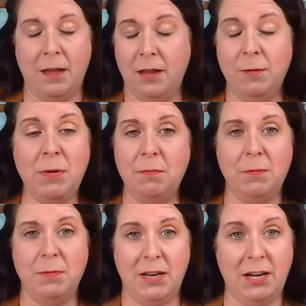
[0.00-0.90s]
He
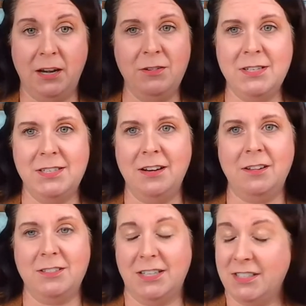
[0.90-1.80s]
probably, and I know he's saying all
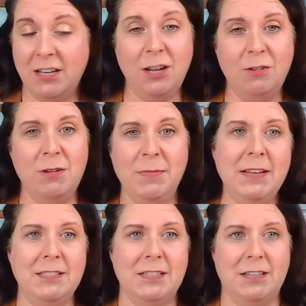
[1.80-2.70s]
those things. I know he
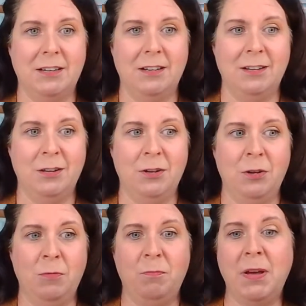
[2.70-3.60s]
means it.
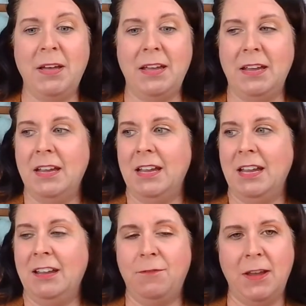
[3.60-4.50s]
But
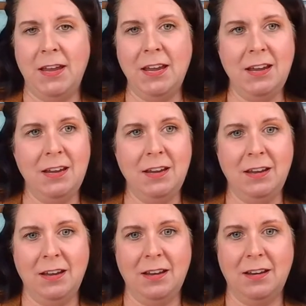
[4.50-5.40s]
if it
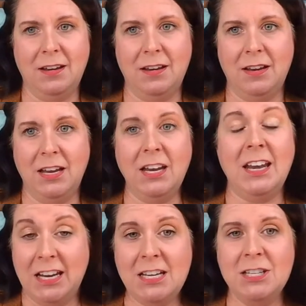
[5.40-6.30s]

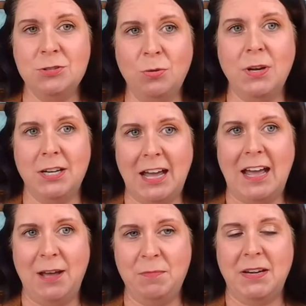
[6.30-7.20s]
is going to
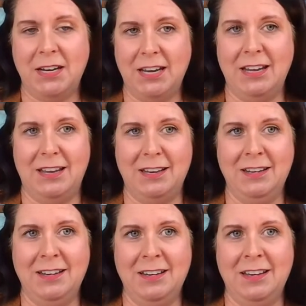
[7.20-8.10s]
happen
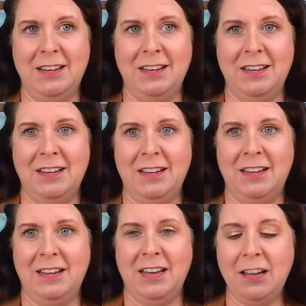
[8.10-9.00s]
again
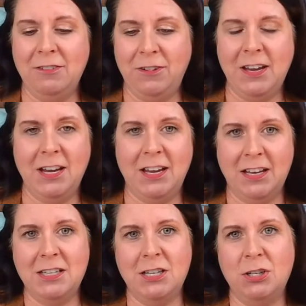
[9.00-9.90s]
if he
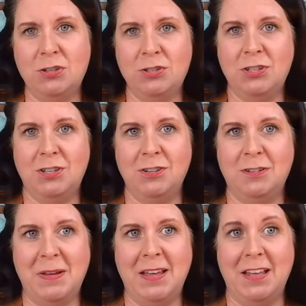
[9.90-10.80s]
continues to do
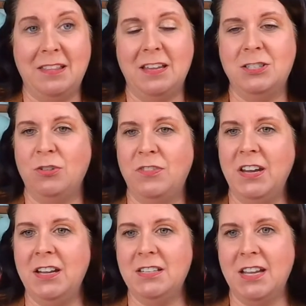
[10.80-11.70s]
the meth. And so if
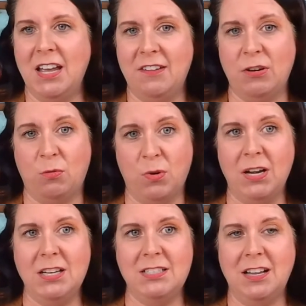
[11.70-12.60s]
he doesn't have a
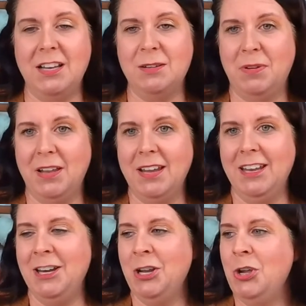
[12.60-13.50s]
really solid
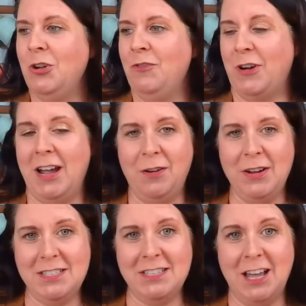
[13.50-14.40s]
plan for how
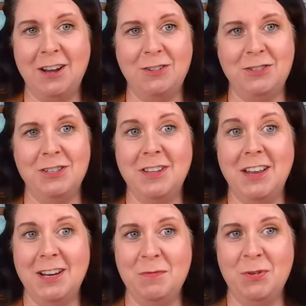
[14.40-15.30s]
he's not going to do that
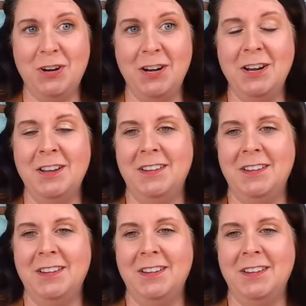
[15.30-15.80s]
anymore,